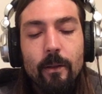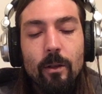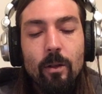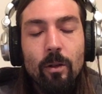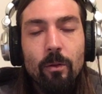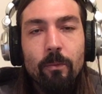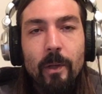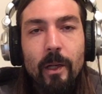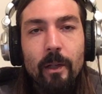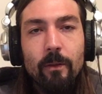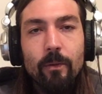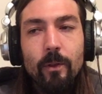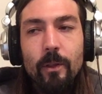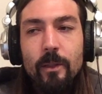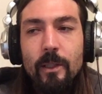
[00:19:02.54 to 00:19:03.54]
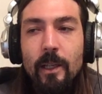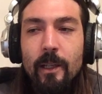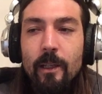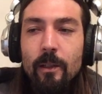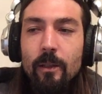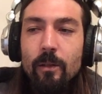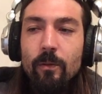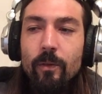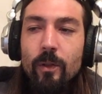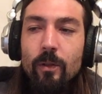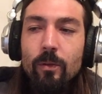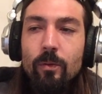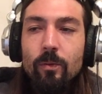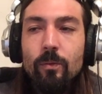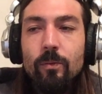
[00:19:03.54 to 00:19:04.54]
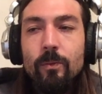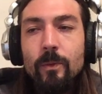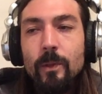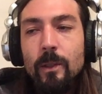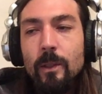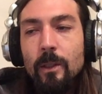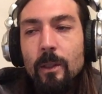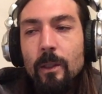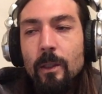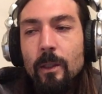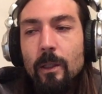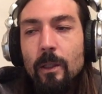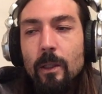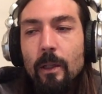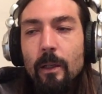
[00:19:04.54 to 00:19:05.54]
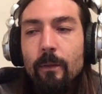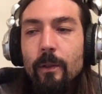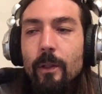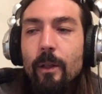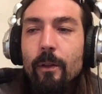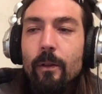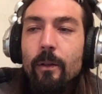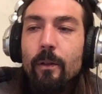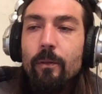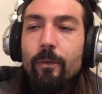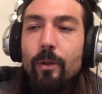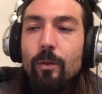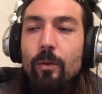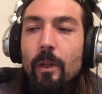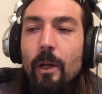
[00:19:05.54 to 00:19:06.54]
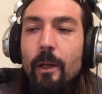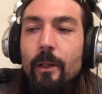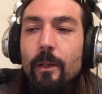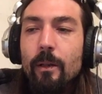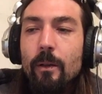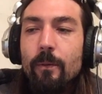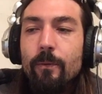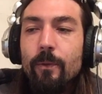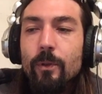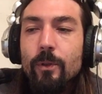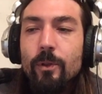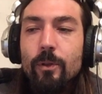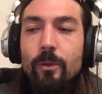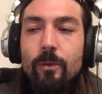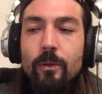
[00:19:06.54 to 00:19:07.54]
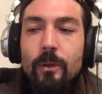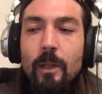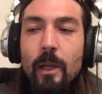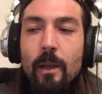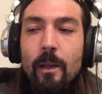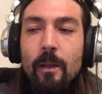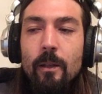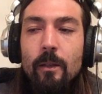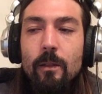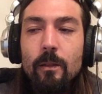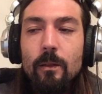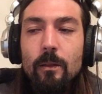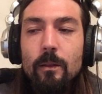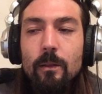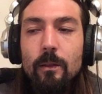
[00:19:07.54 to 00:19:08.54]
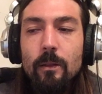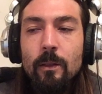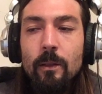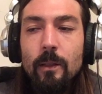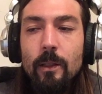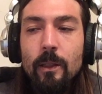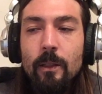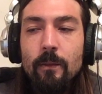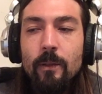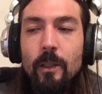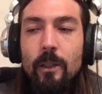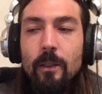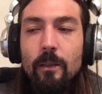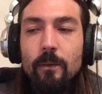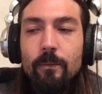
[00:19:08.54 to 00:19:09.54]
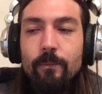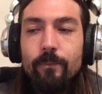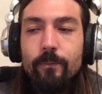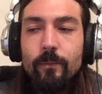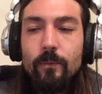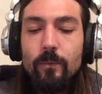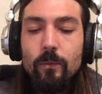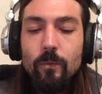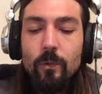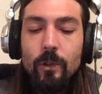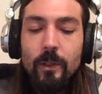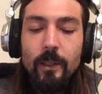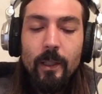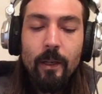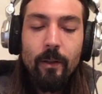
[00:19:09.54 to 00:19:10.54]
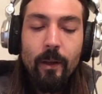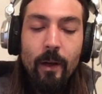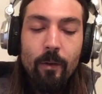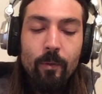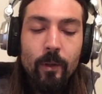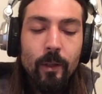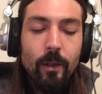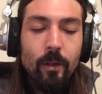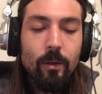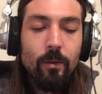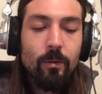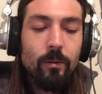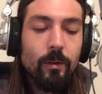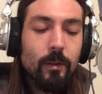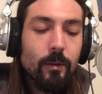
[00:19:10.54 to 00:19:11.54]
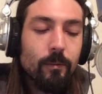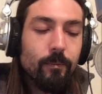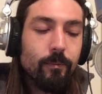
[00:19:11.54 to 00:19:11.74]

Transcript: called back for the second interview. I have another interview lined up for Tuesday in the evening. We'll see how that one goes.